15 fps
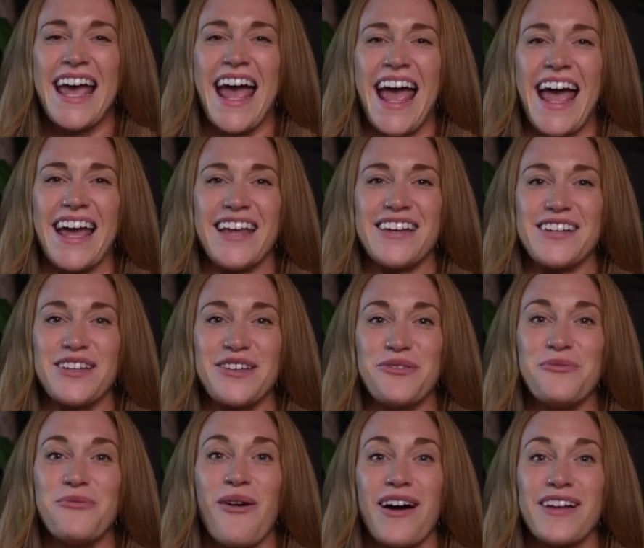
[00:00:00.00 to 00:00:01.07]
and you
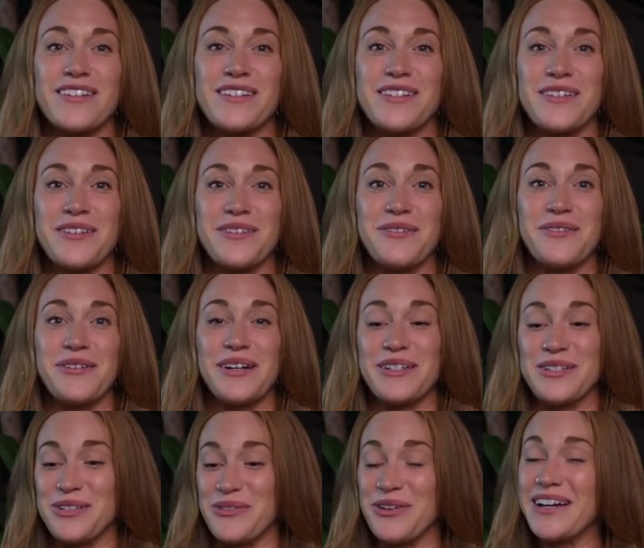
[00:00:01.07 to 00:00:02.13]
want to
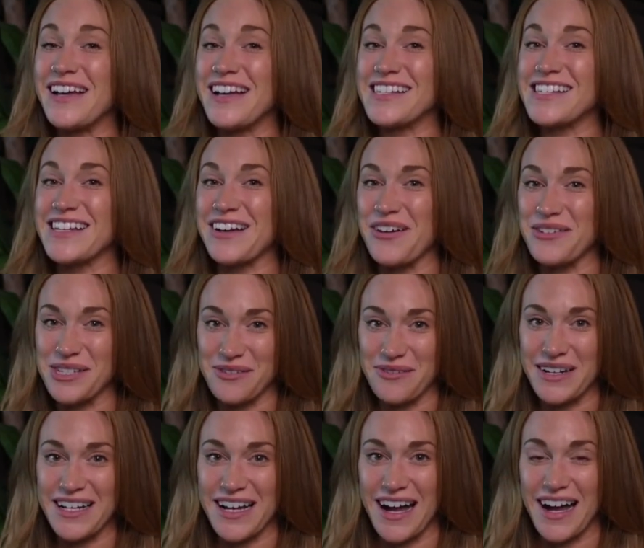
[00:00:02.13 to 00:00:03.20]
join us in Costa
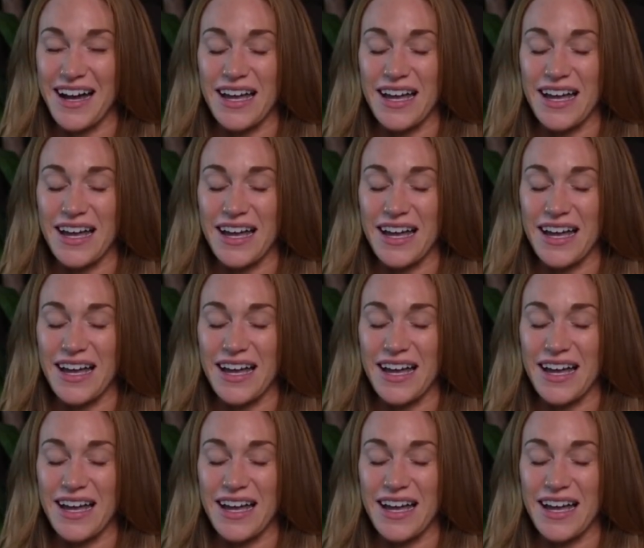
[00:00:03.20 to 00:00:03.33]
Rica,